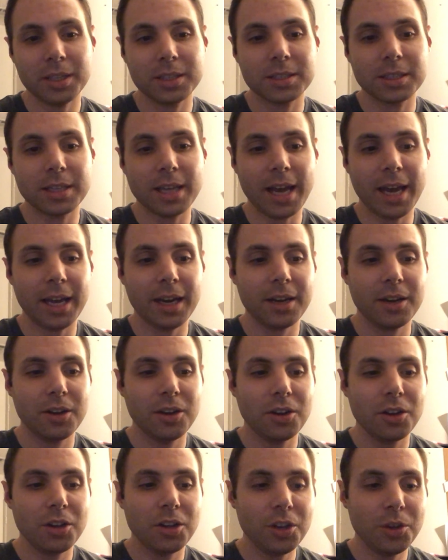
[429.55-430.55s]
it's that
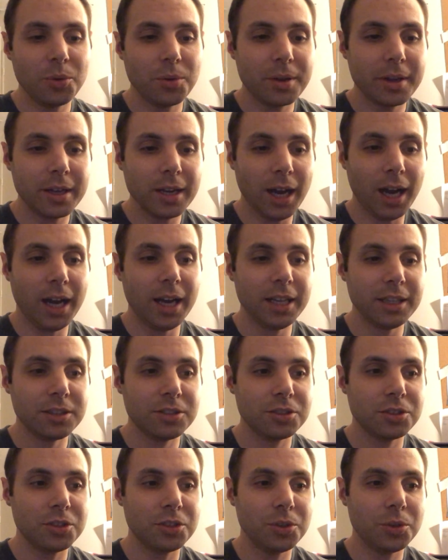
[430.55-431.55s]
you
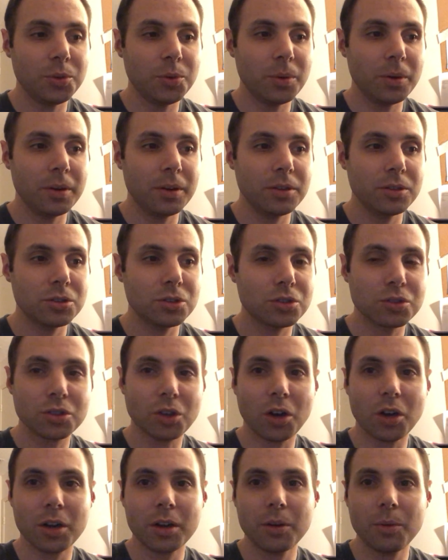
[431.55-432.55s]
got to
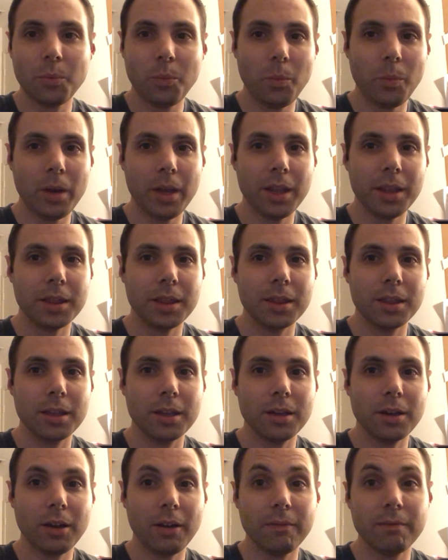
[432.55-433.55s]
start with
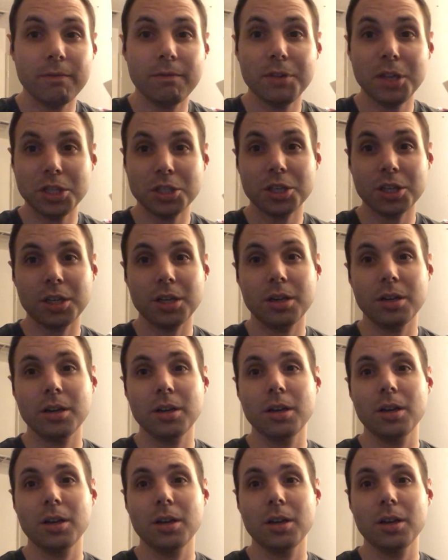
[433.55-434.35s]
a vision.